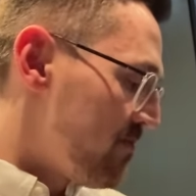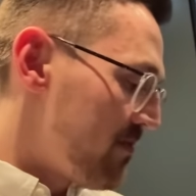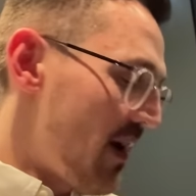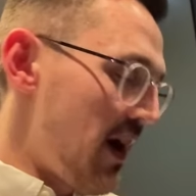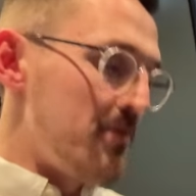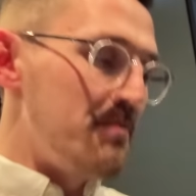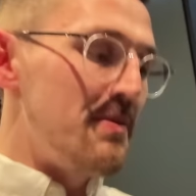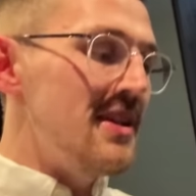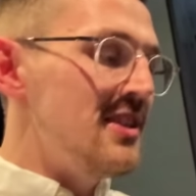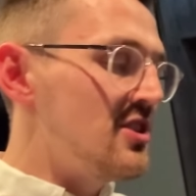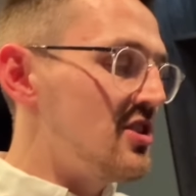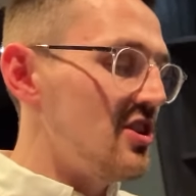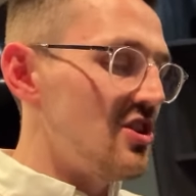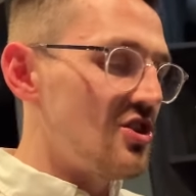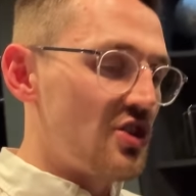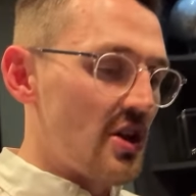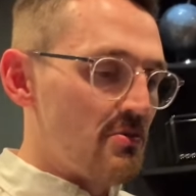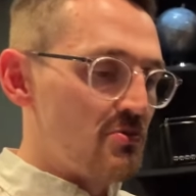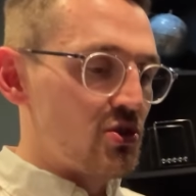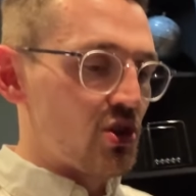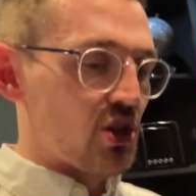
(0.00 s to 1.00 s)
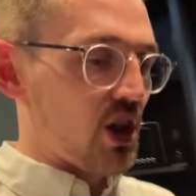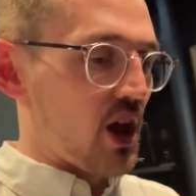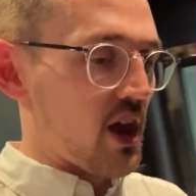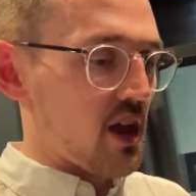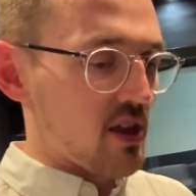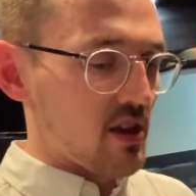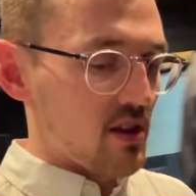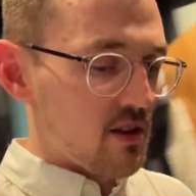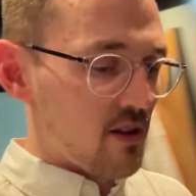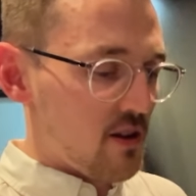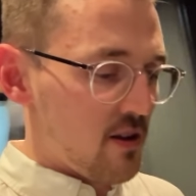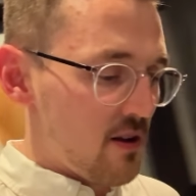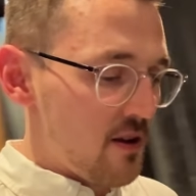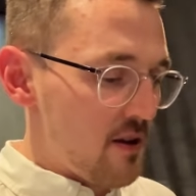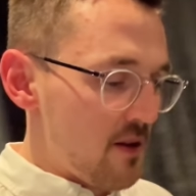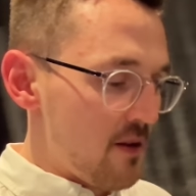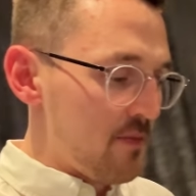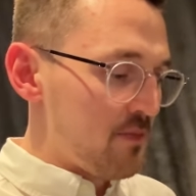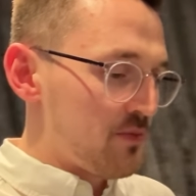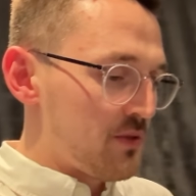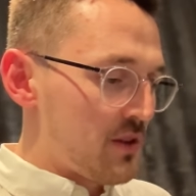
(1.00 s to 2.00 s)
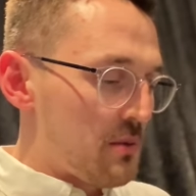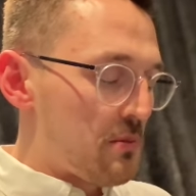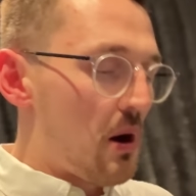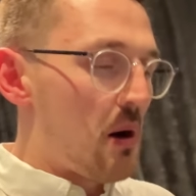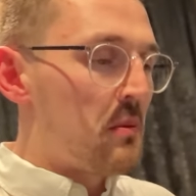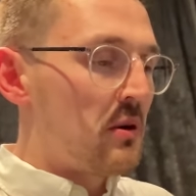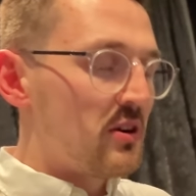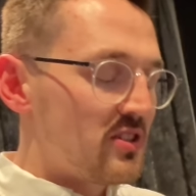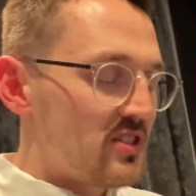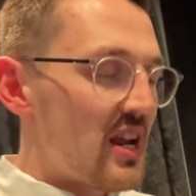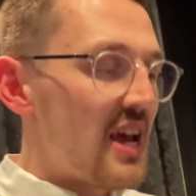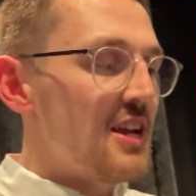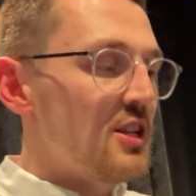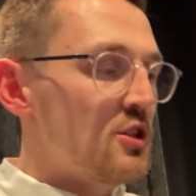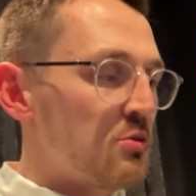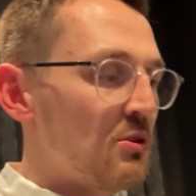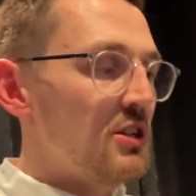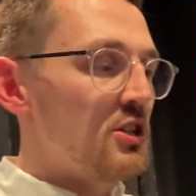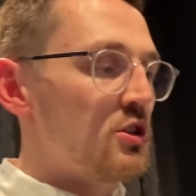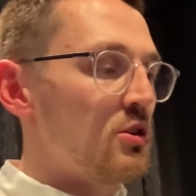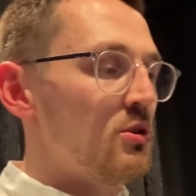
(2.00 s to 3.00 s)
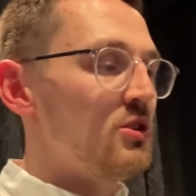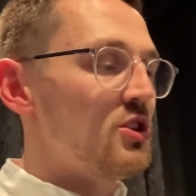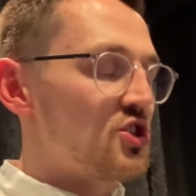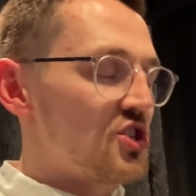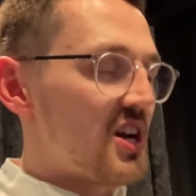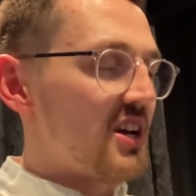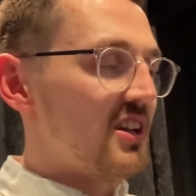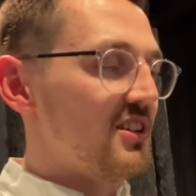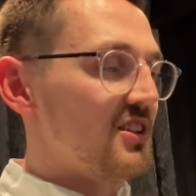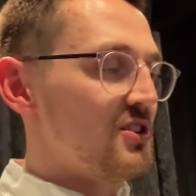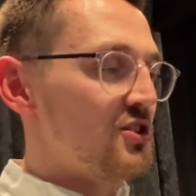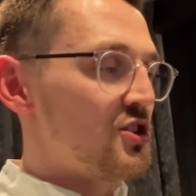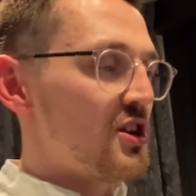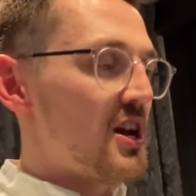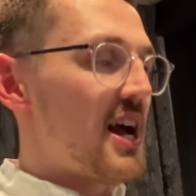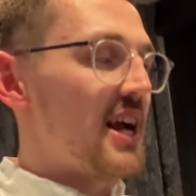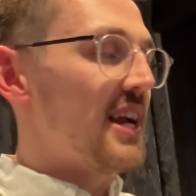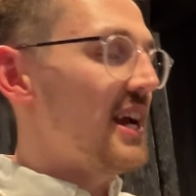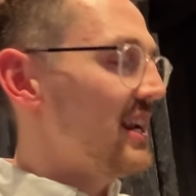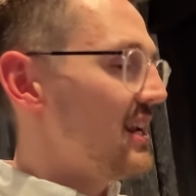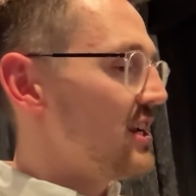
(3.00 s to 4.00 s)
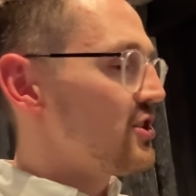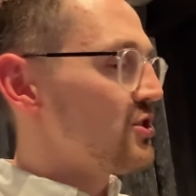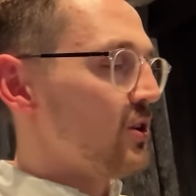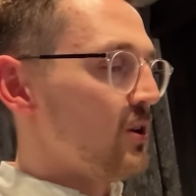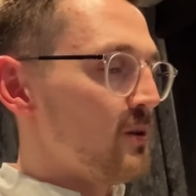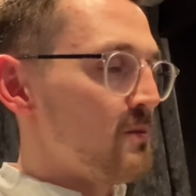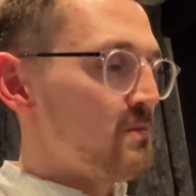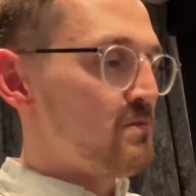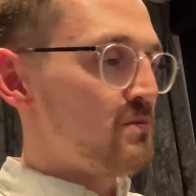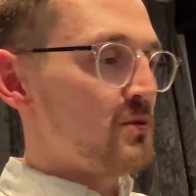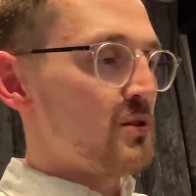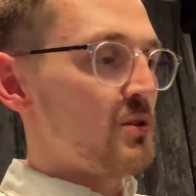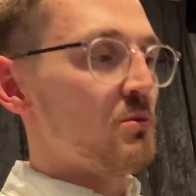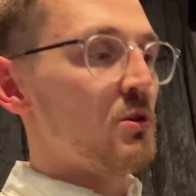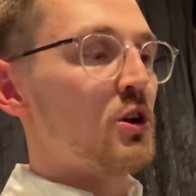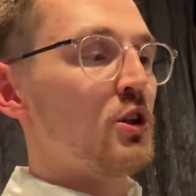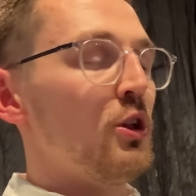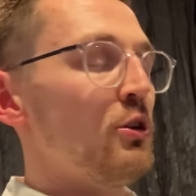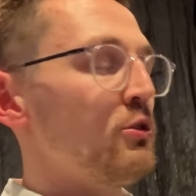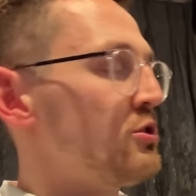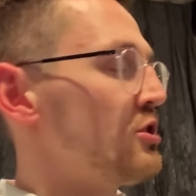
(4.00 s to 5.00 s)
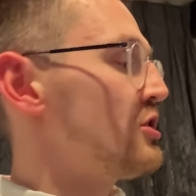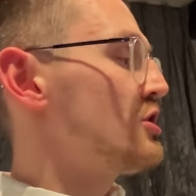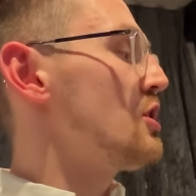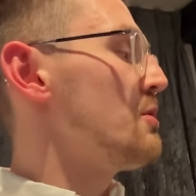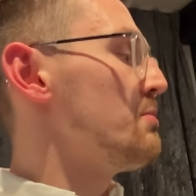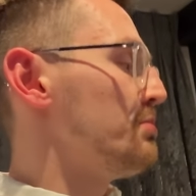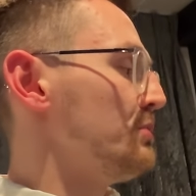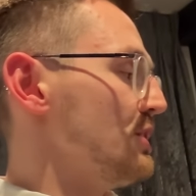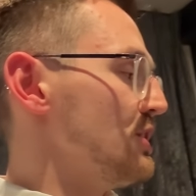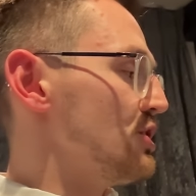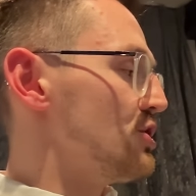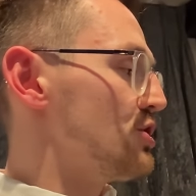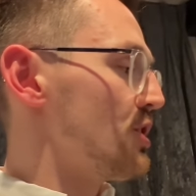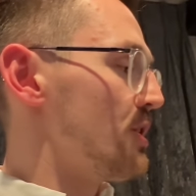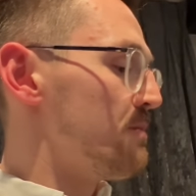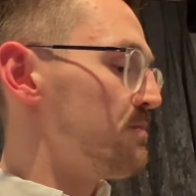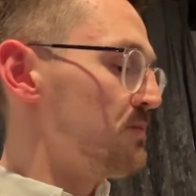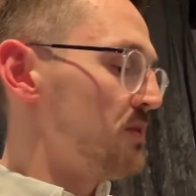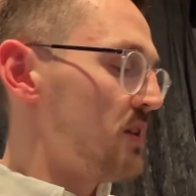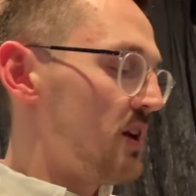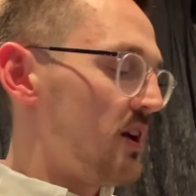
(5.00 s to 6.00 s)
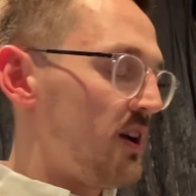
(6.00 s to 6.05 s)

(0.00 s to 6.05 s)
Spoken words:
I've been to the gym today, but I'm on day 22 of the challenge. I get it done. We're closer to completion.